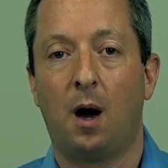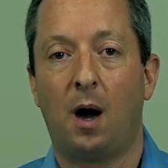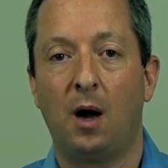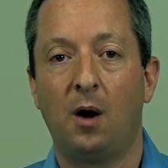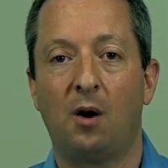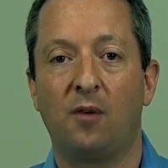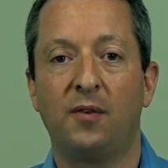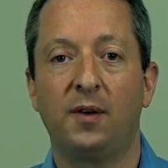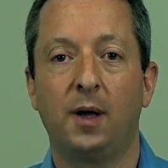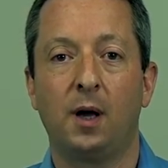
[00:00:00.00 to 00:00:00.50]
I
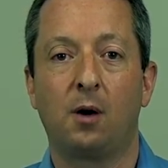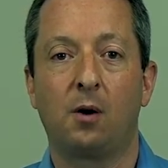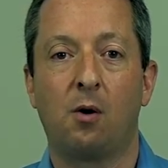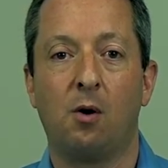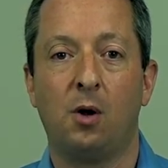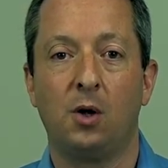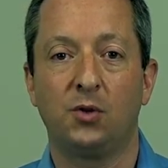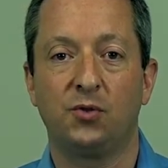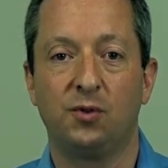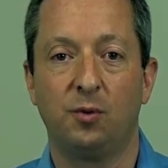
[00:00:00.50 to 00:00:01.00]
often get
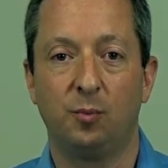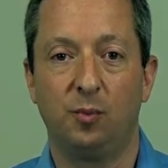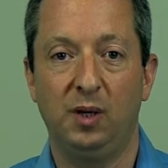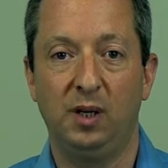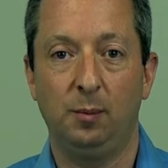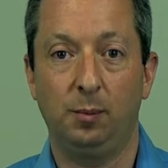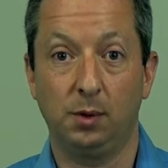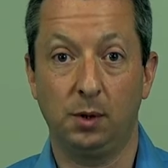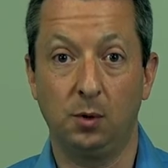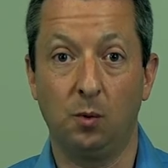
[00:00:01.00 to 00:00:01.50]
calls from
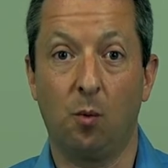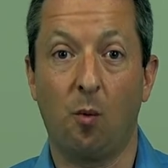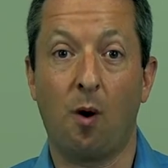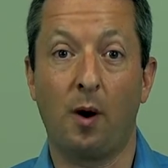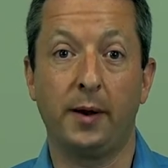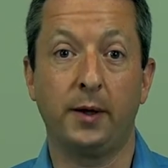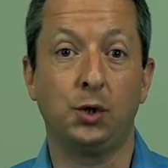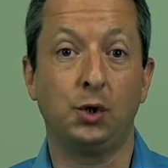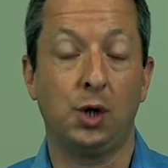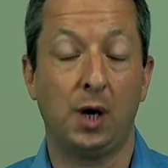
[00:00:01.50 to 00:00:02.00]
people who
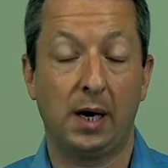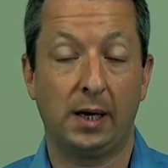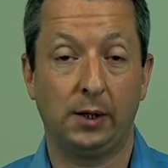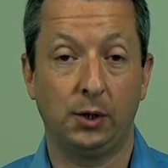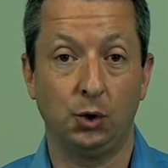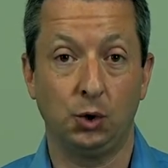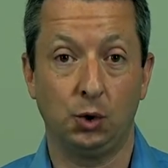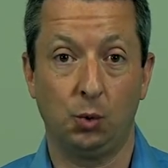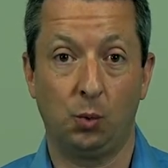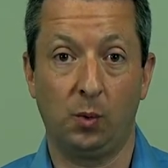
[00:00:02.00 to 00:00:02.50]
want to
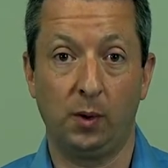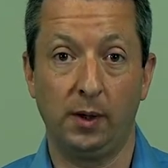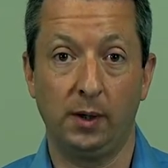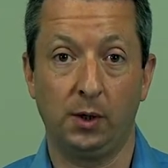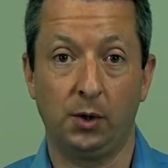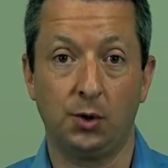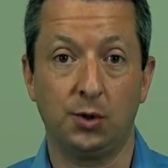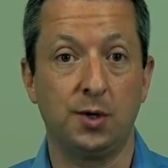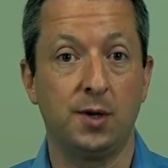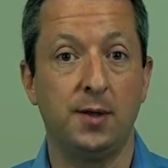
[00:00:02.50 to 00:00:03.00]
challenge
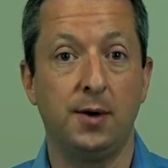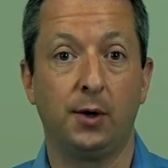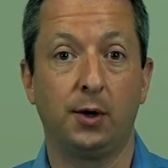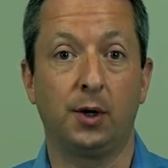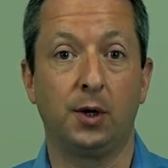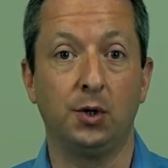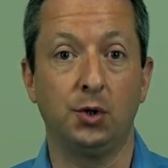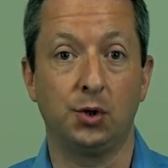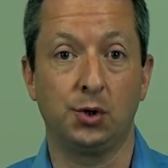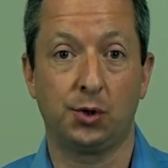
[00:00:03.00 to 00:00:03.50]
wills and they're
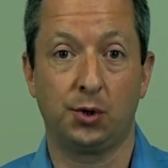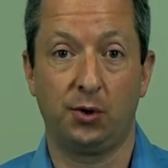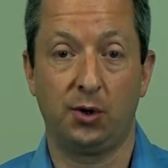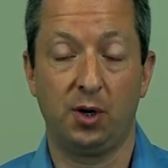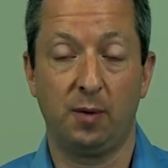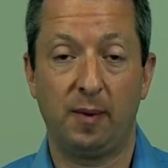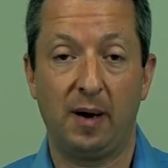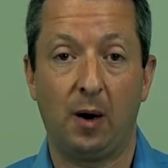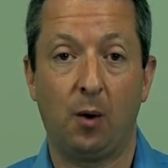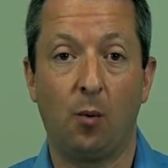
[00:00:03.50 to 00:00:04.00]

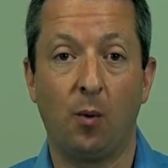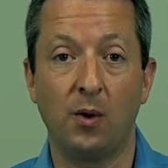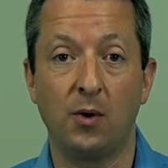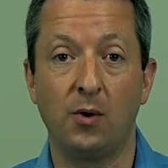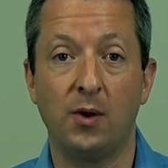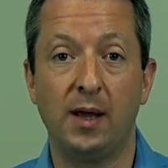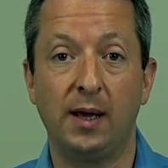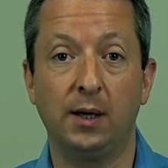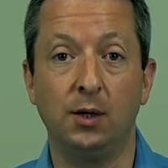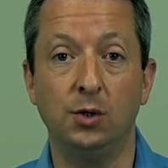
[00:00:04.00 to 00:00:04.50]
concerned about
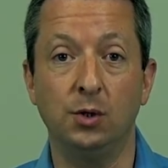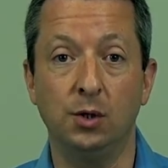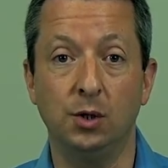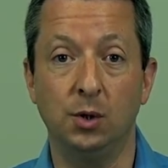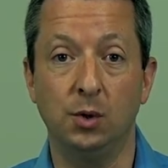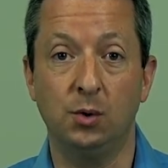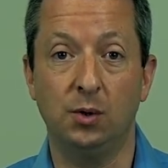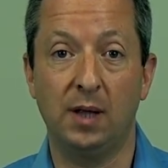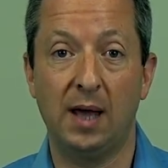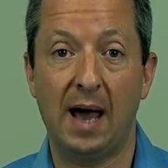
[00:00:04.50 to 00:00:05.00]
whether they can
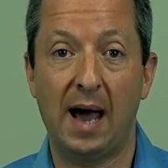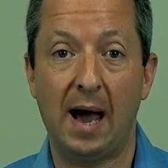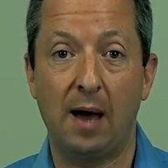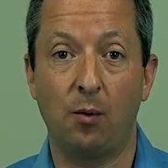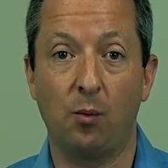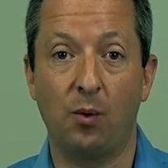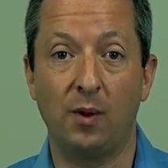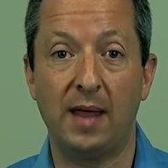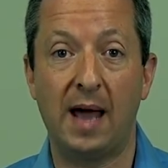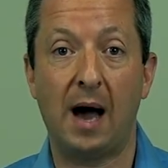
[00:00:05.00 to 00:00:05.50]
do
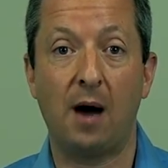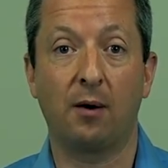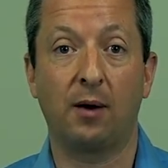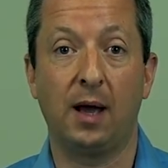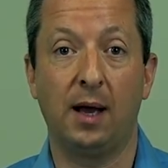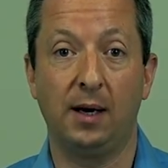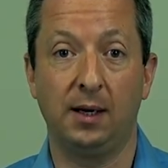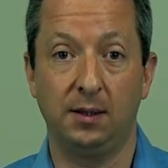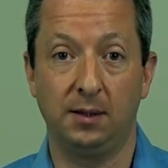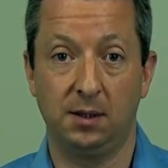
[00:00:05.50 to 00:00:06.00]
that without
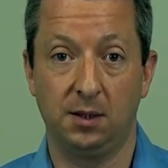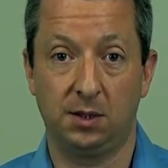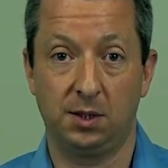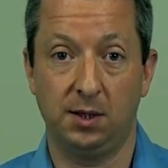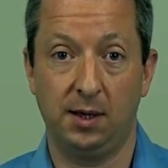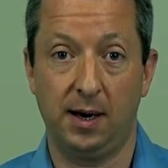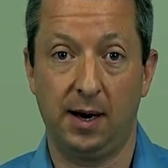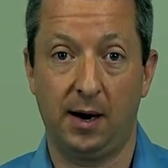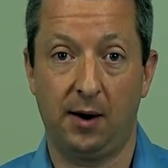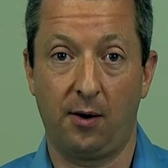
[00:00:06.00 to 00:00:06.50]
getting
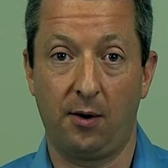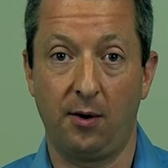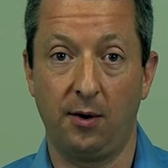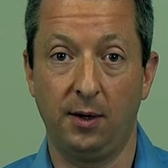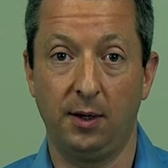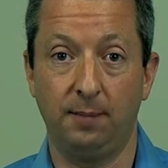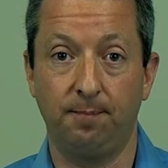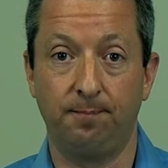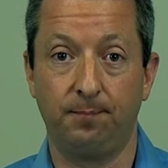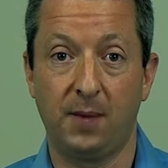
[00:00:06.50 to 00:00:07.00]

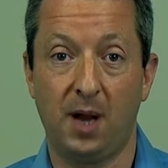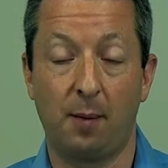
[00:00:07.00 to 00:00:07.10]
disinherited.